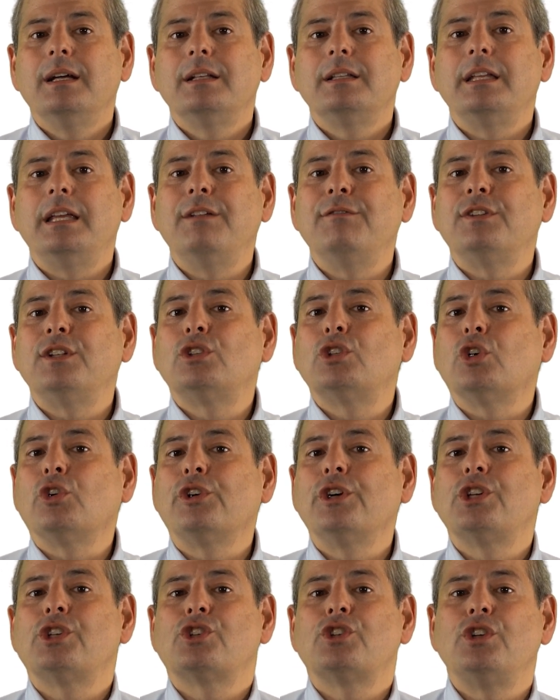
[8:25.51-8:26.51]
The
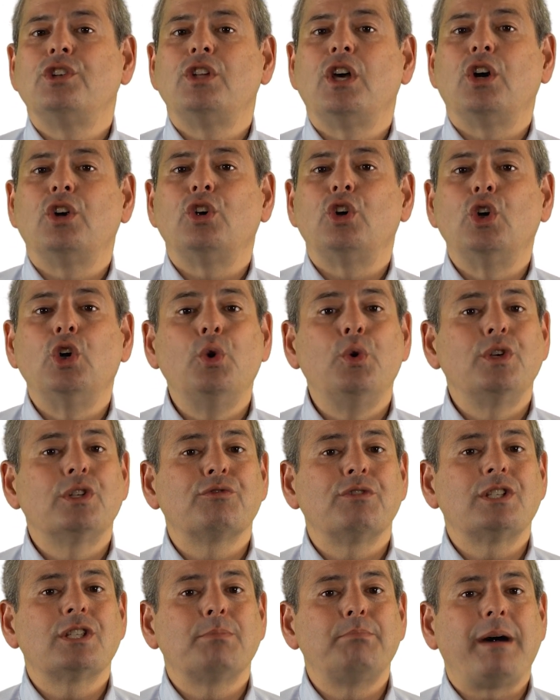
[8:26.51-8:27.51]
inventory should note who is
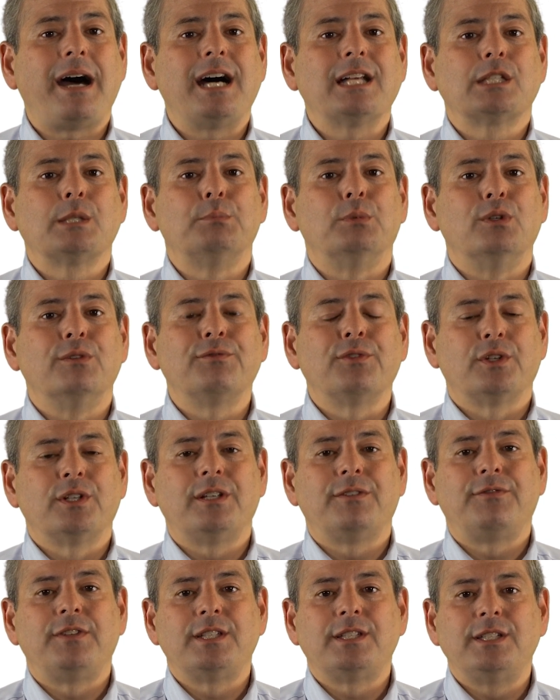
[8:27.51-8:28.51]
responsible for
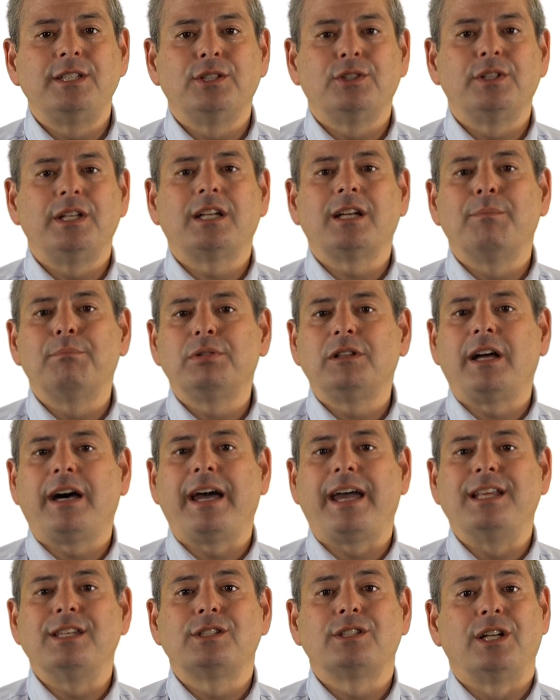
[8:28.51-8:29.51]
the facility compliance,